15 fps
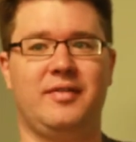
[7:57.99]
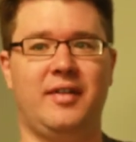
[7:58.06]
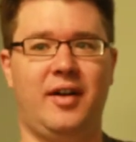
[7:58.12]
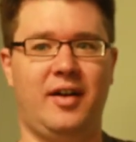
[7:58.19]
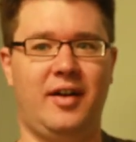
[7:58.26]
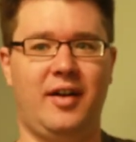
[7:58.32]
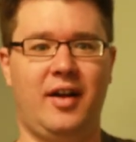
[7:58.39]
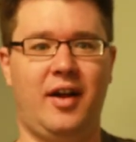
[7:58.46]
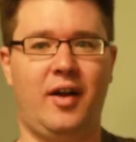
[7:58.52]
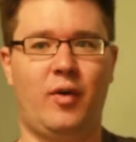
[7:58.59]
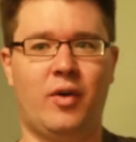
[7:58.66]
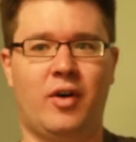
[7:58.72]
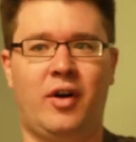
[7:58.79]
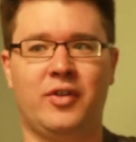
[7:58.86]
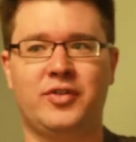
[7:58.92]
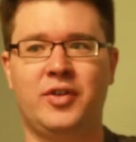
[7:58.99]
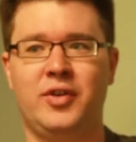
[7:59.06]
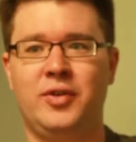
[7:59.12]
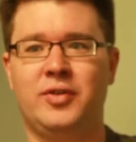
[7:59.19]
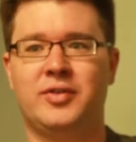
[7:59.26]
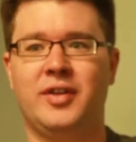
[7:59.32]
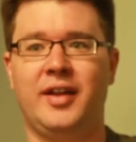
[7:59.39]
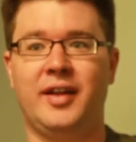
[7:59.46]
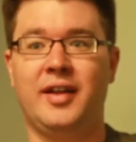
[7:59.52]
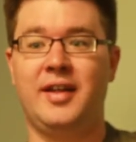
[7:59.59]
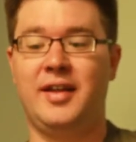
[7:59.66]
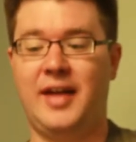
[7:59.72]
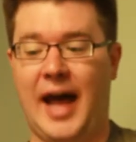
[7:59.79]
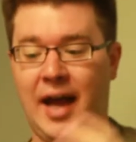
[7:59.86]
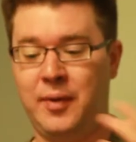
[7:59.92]
Uh, we're also used to like,
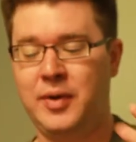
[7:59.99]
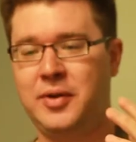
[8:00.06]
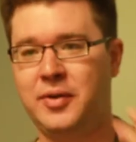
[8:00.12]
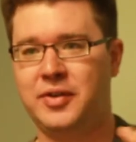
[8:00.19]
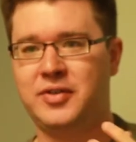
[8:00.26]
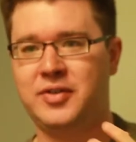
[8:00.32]
how do we do this